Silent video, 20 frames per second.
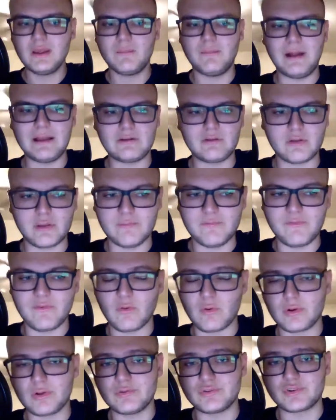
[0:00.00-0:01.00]
Michael
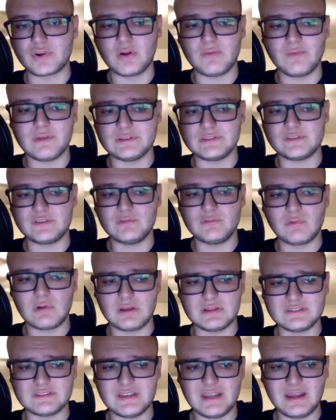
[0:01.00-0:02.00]
Conforto drove in 2
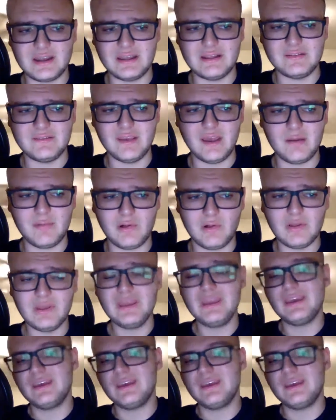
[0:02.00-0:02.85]
runs on a double.